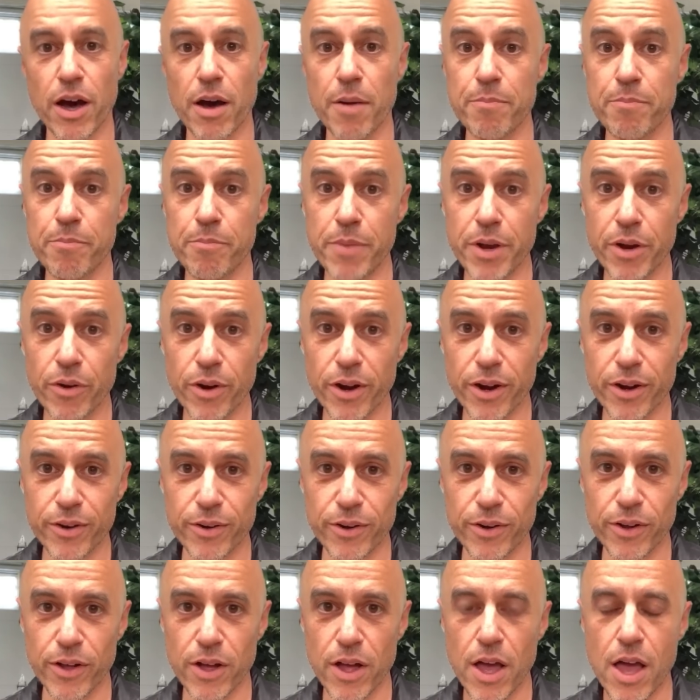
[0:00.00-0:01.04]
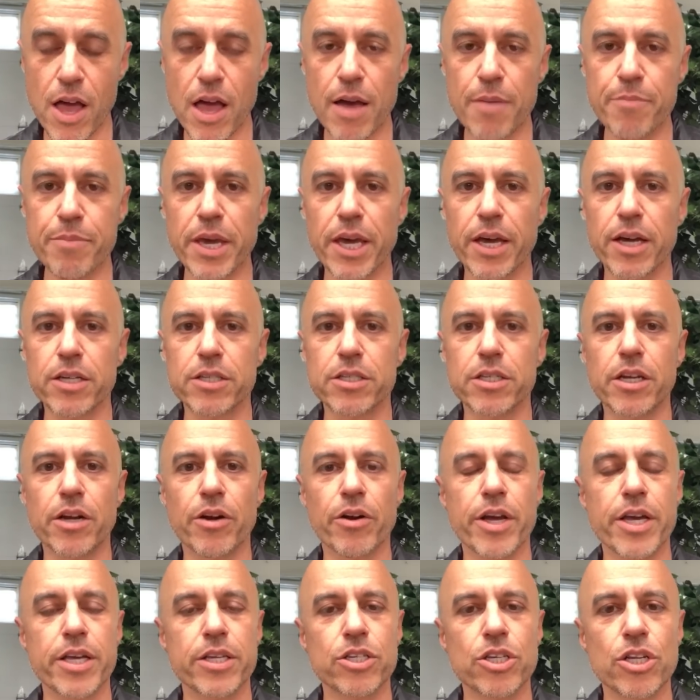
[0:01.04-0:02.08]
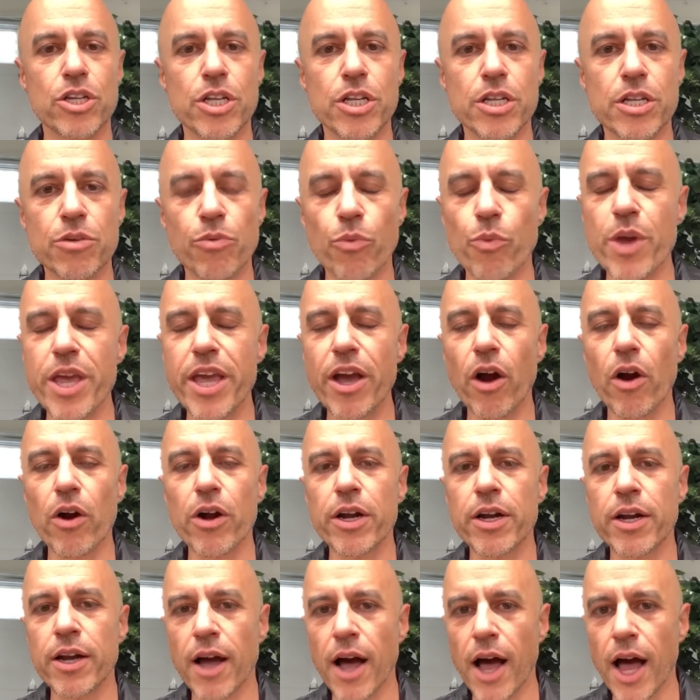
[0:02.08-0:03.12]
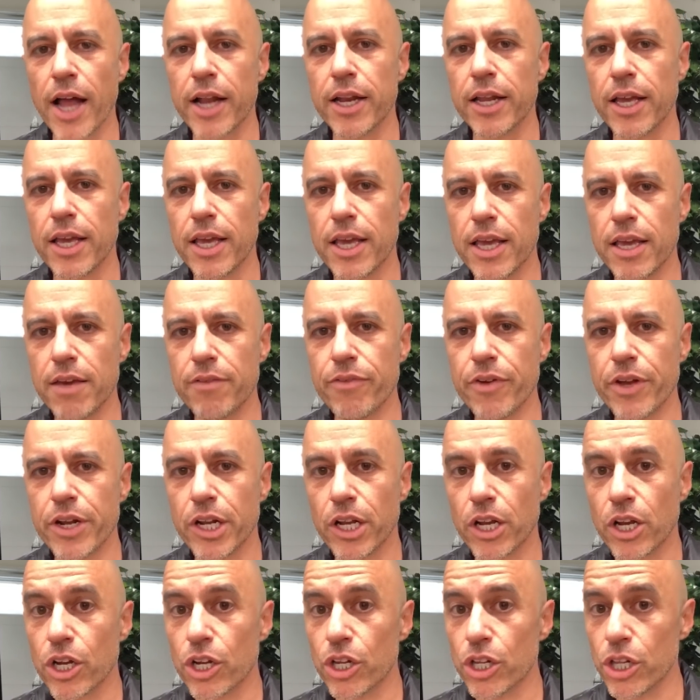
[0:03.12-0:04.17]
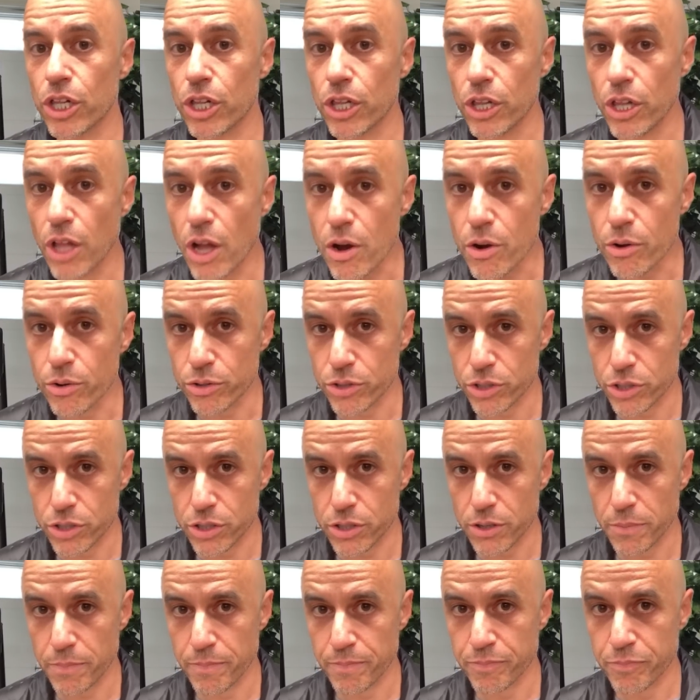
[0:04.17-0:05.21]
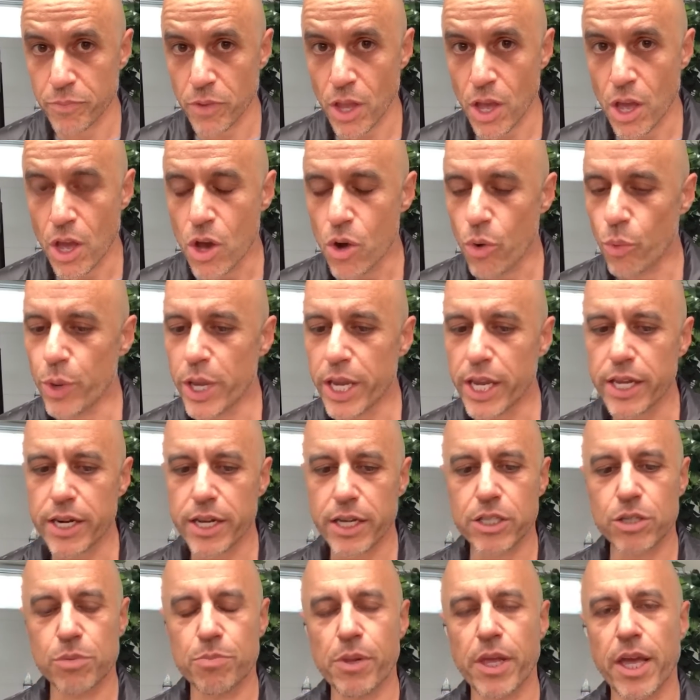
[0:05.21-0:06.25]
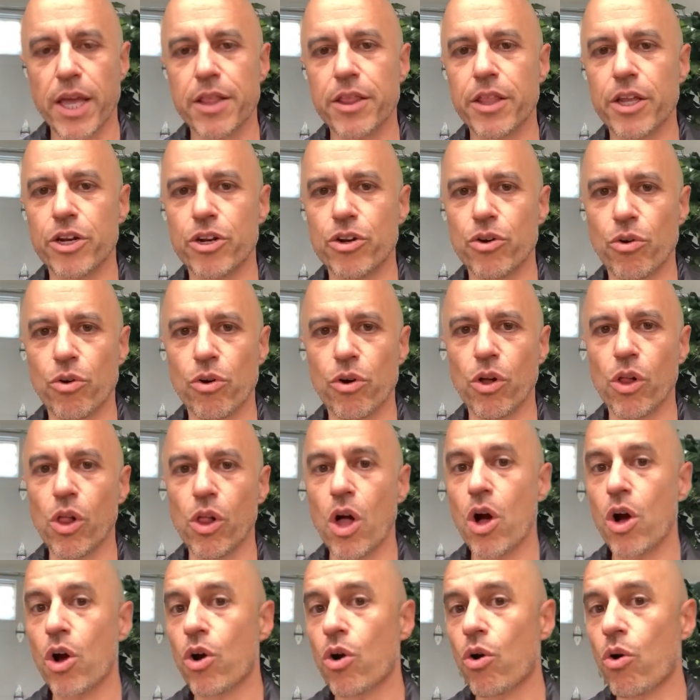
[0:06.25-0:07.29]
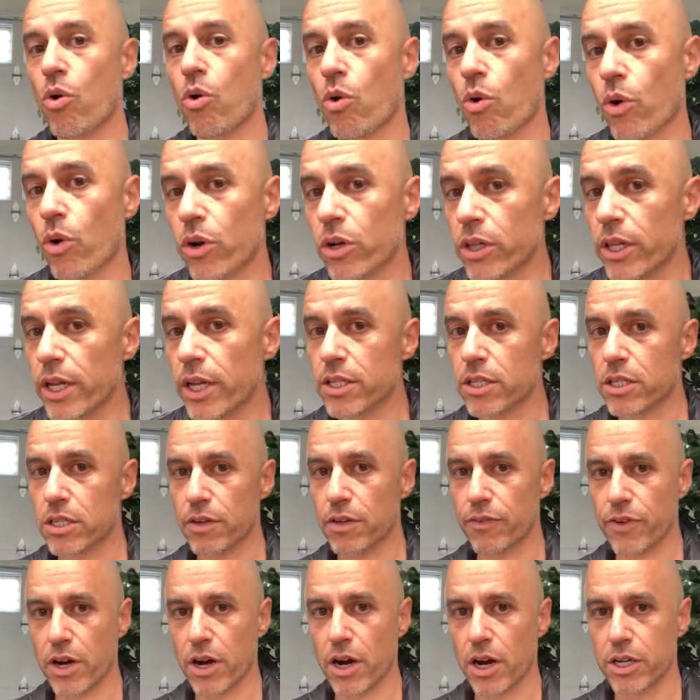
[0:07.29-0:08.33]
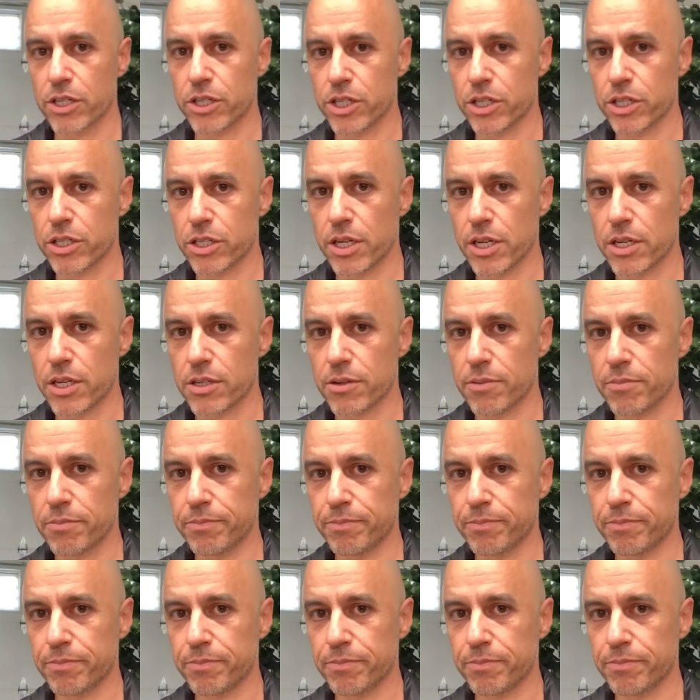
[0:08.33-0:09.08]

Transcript: a miracle, because we are not even close. We can explain the neural correlates of consciousness.